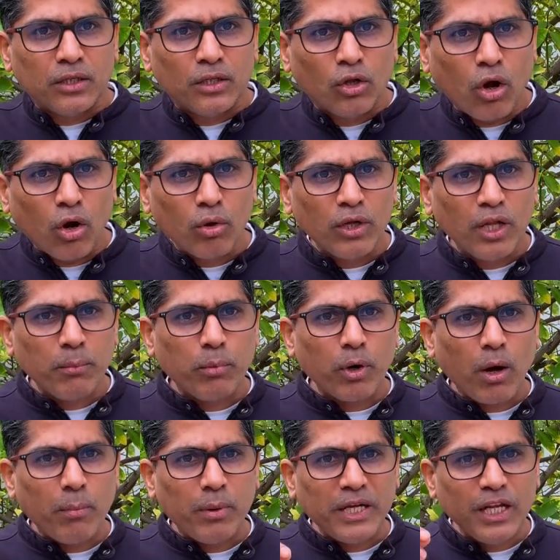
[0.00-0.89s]
only the
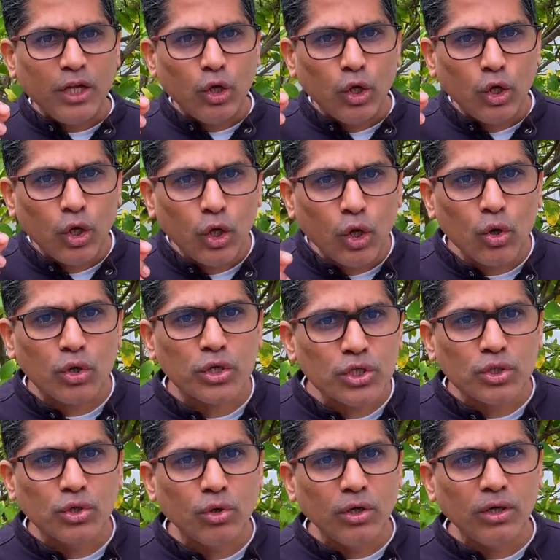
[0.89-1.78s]
property
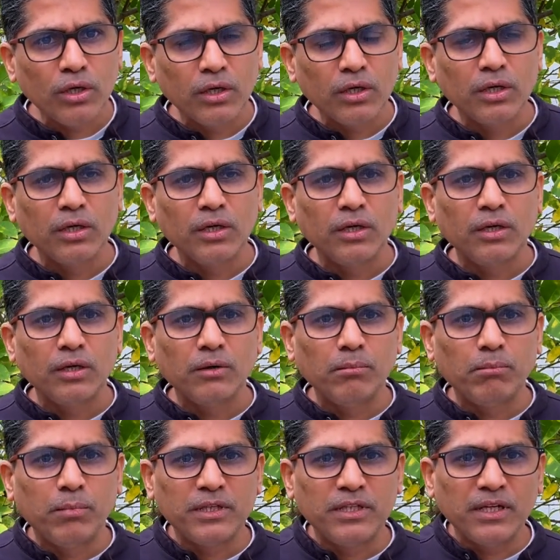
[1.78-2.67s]
looks good,
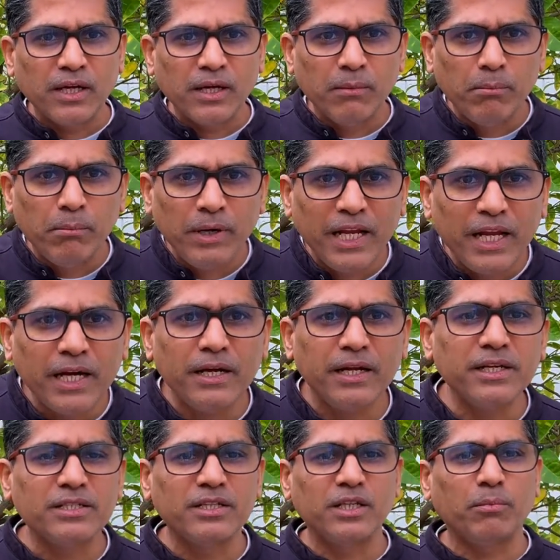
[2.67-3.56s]
but the
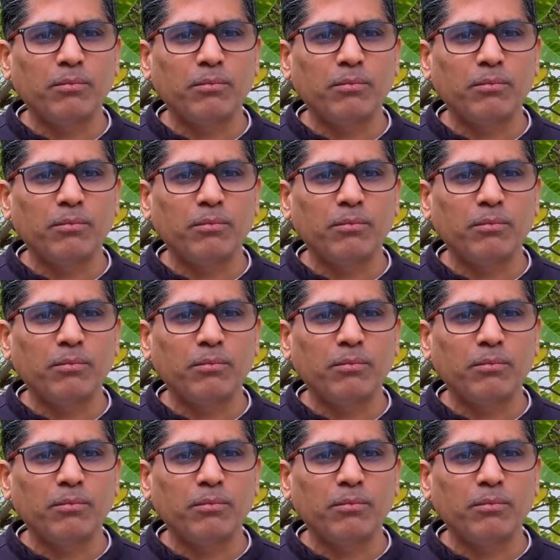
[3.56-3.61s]
amenities in the